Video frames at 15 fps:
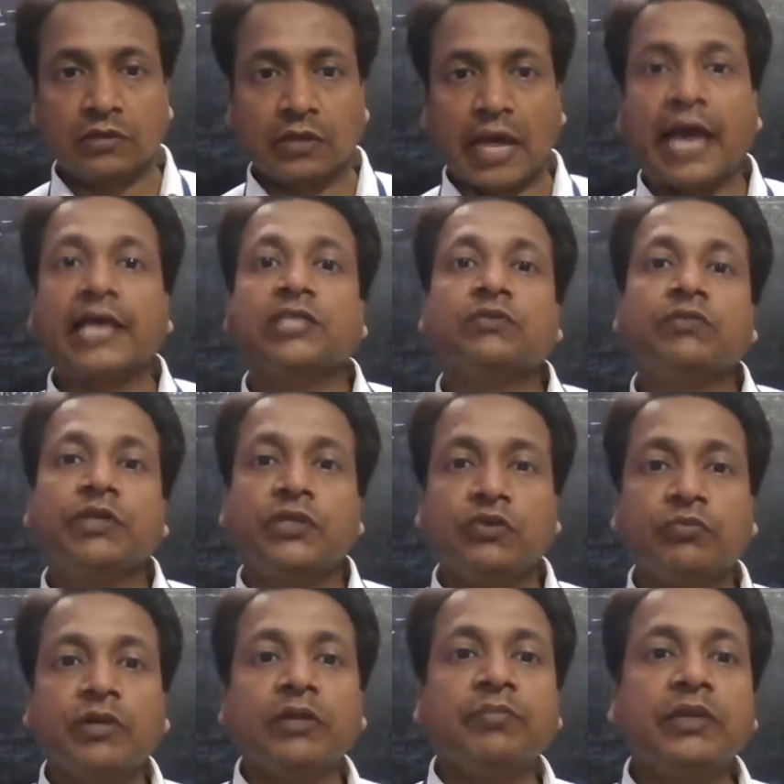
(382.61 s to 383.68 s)
As we
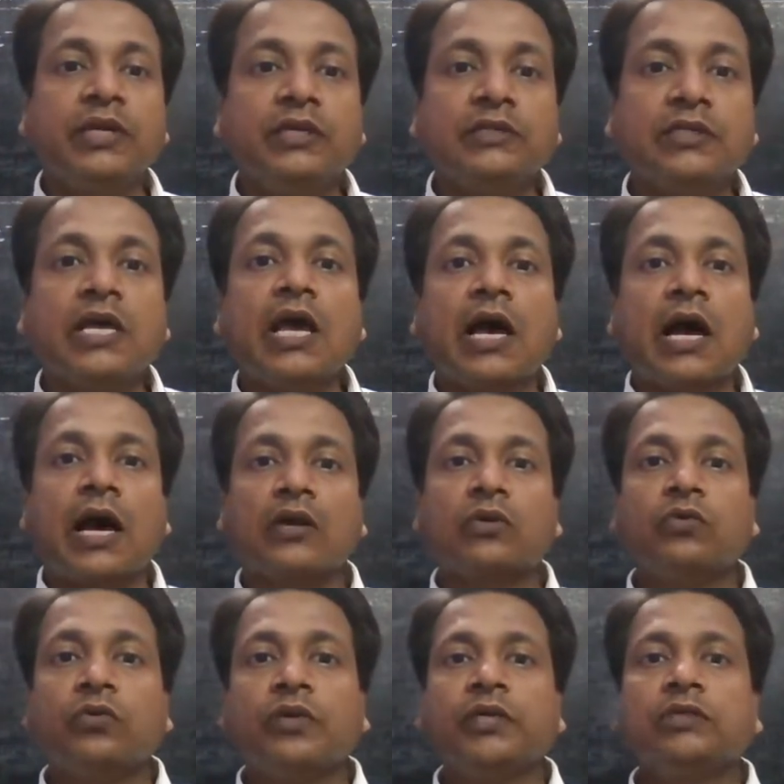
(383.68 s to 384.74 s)
human beings are
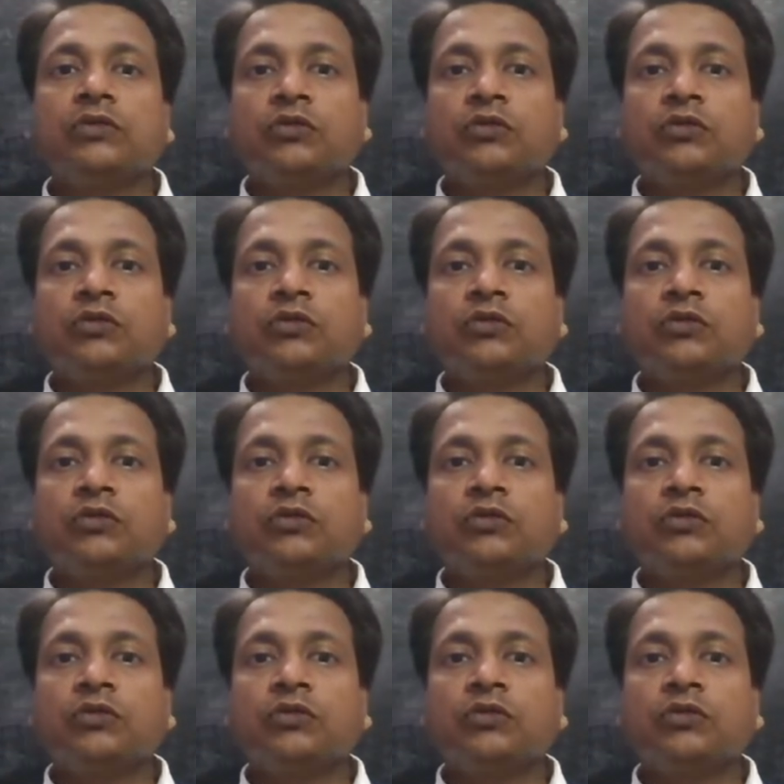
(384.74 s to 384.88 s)
going